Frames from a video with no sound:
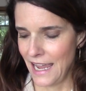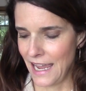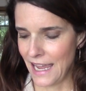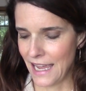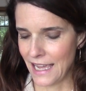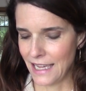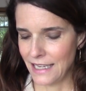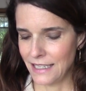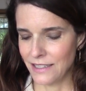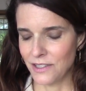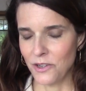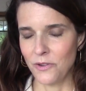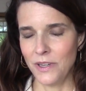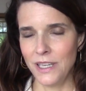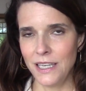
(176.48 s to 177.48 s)
And
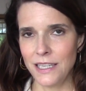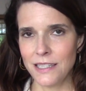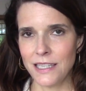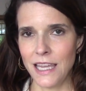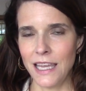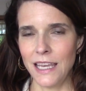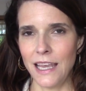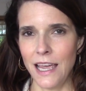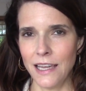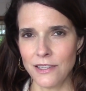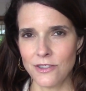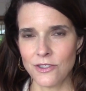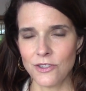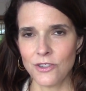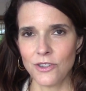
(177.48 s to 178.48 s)
so it is a
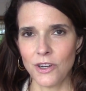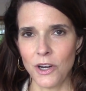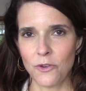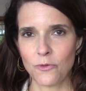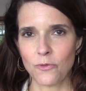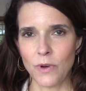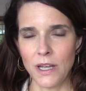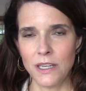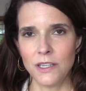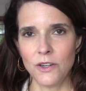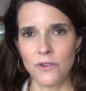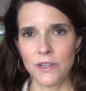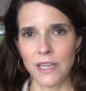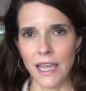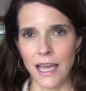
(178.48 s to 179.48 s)
ester of
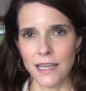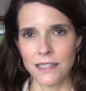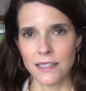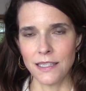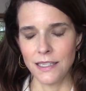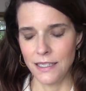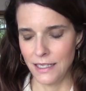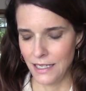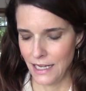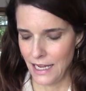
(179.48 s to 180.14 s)
retinoic acid,